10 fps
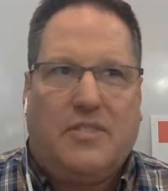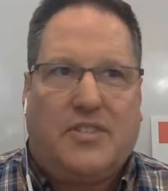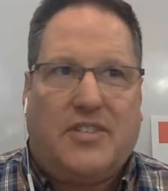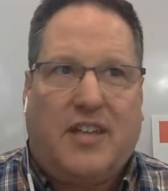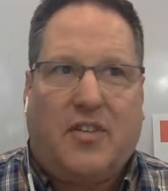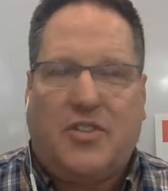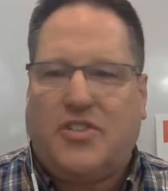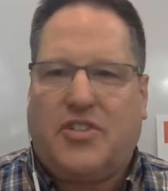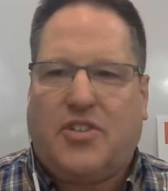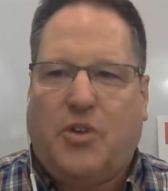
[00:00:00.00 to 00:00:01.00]
seller's
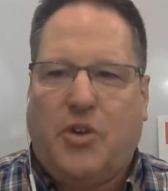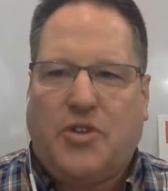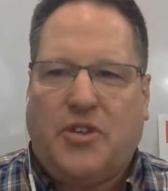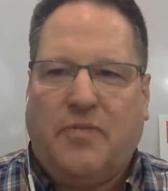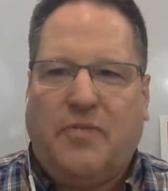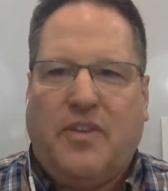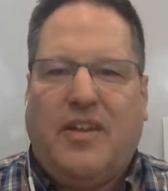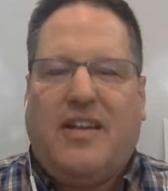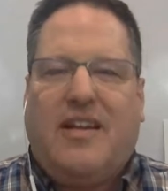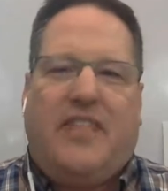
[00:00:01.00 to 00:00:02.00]
disclosure,
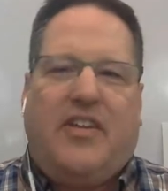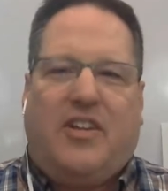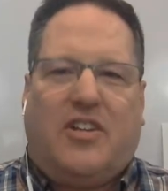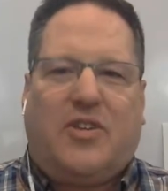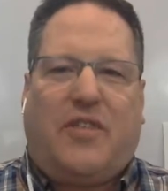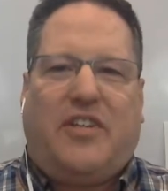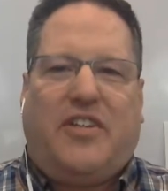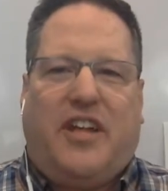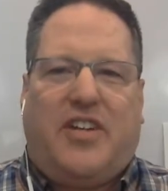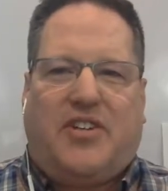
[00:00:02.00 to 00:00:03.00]
and then you also have the
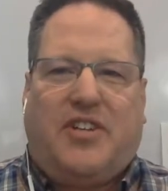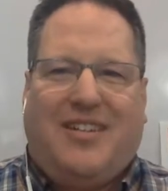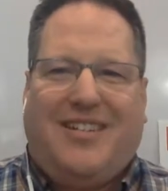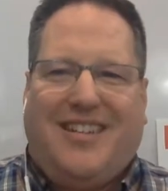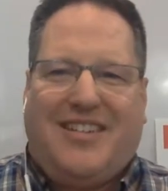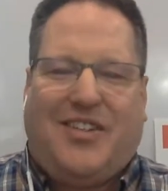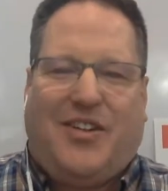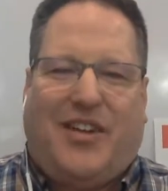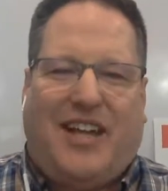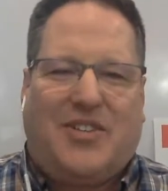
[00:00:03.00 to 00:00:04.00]
TISH to
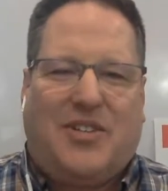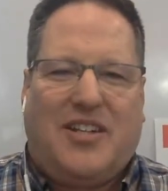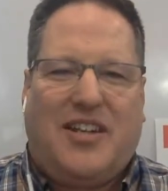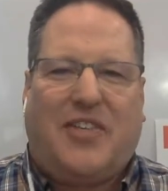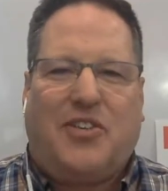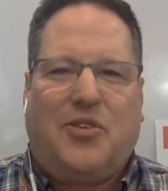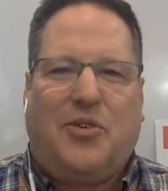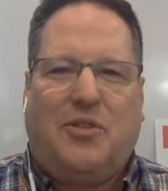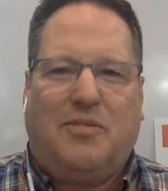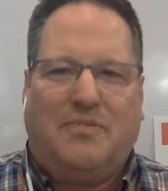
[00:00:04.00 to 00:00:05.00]
look at. So it's another
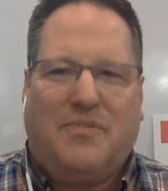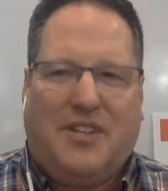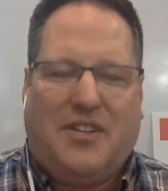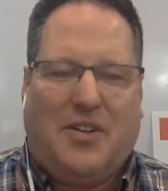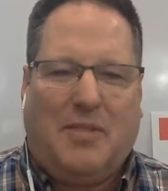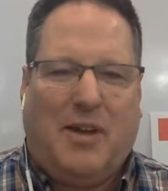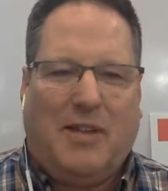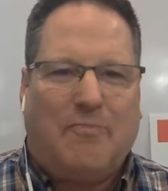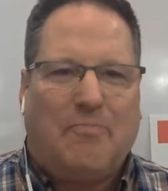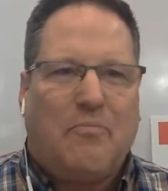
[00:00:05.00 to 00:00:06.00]
tool to learn
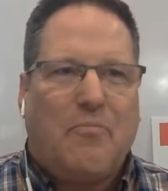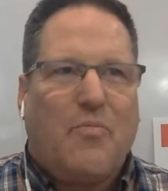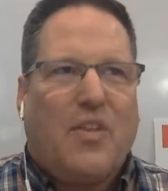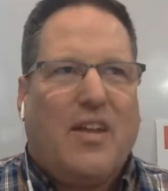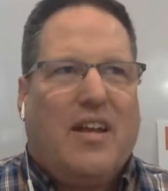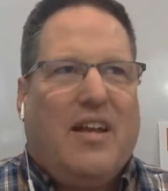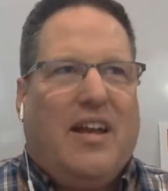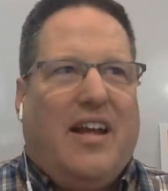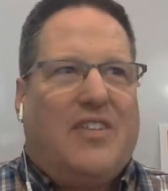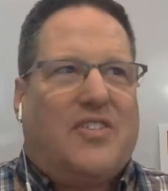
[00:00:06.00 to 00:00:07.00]
about it.
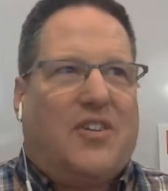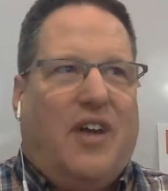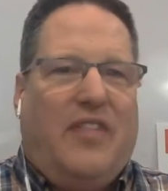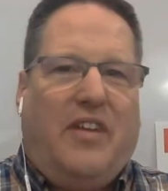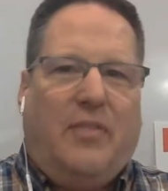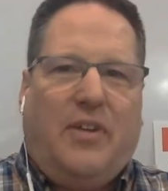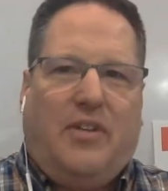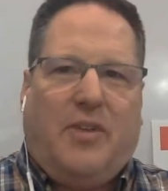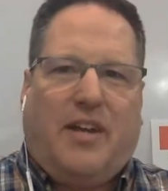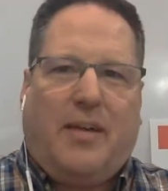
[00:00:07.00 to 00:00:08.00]
And then
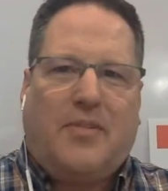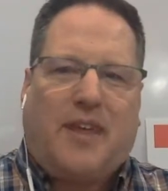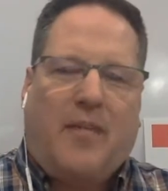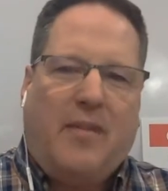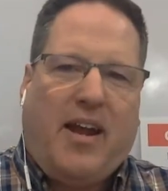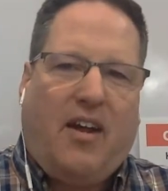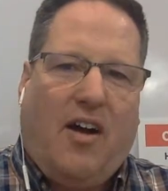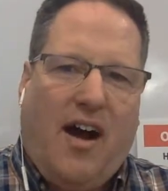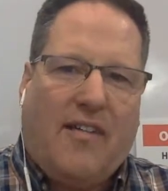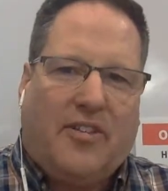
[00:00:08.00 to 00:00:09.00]
when it comes time to make an
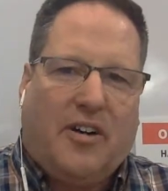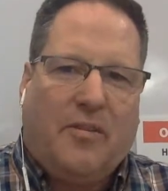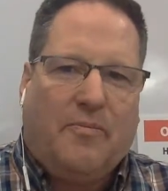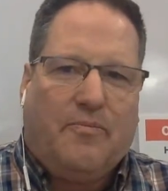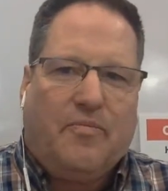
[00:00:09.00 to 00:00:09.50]
offer,